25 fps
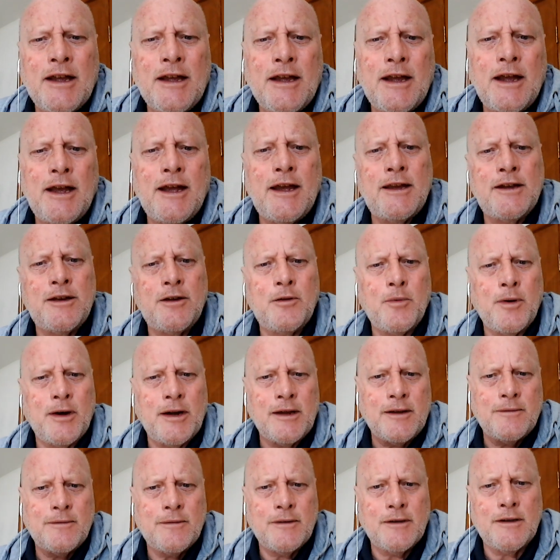Anyway,
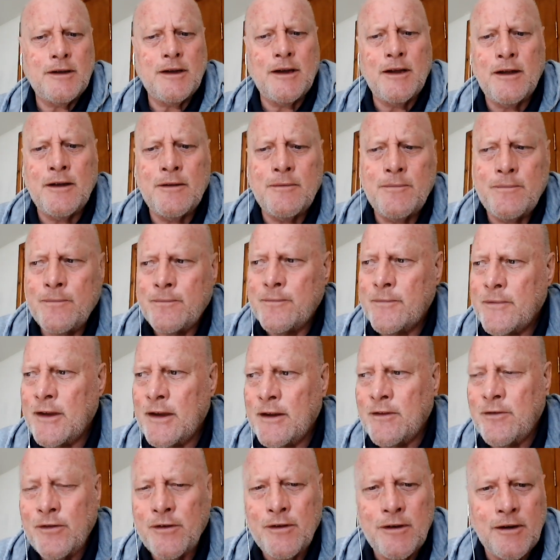
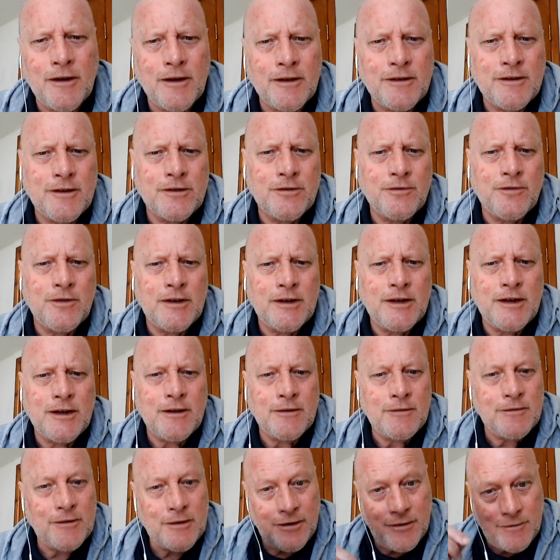if you like this video,
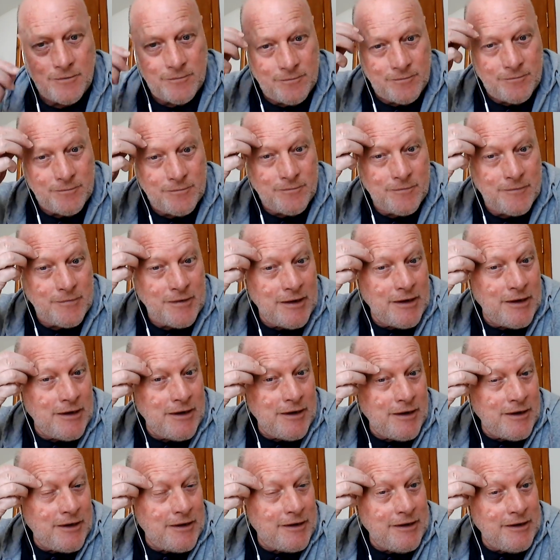and
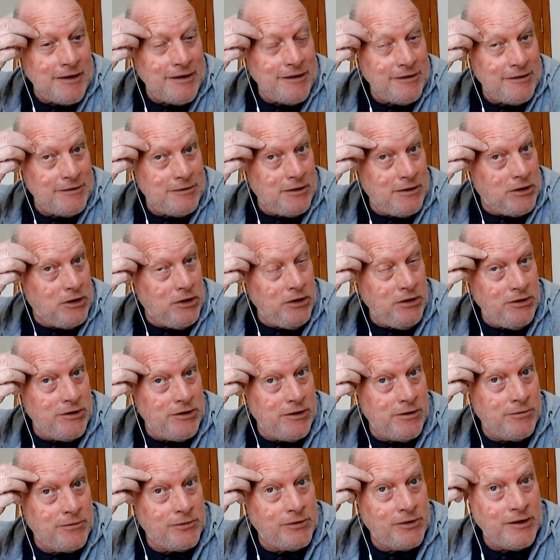the good
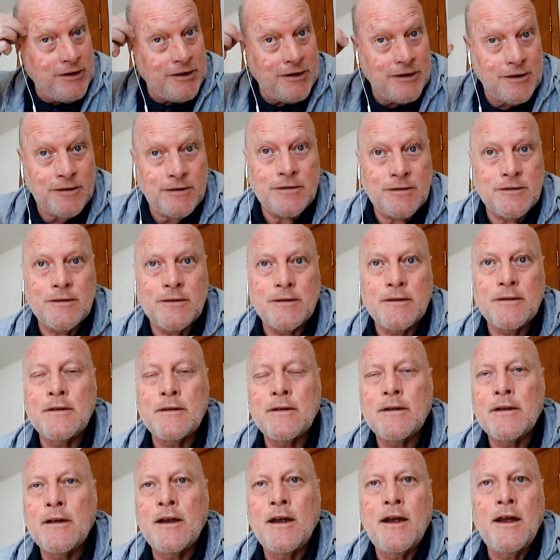news is,
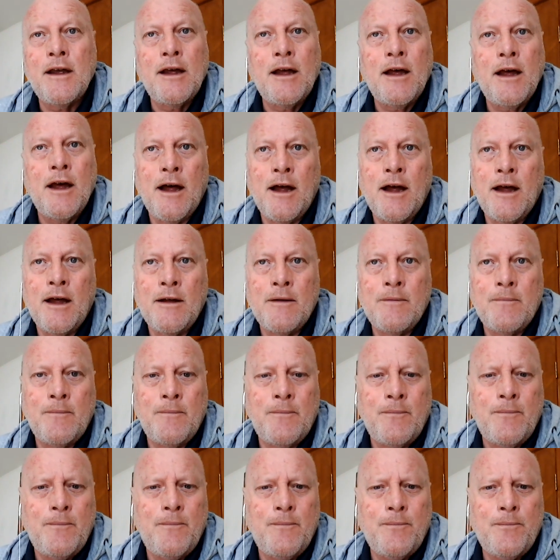I've
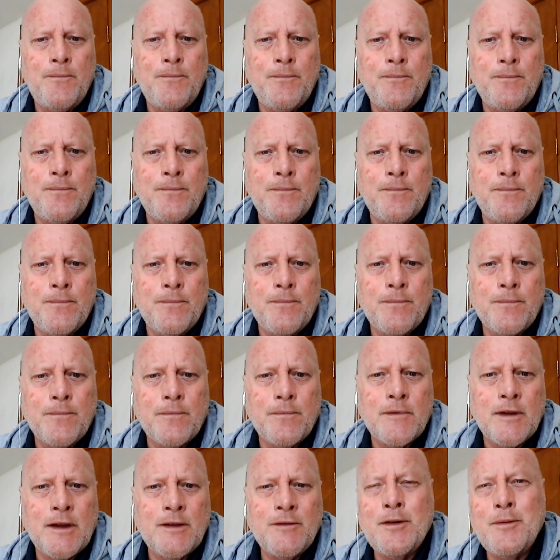
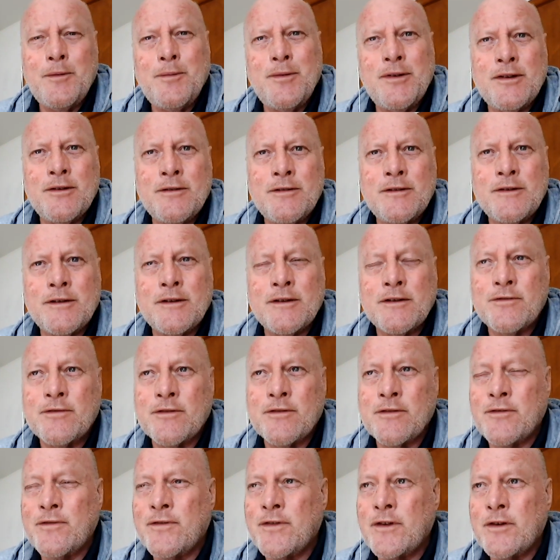only been doing this for a
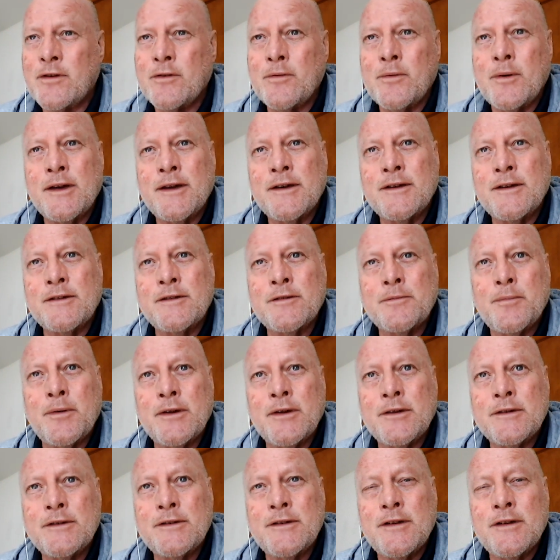few weeks, but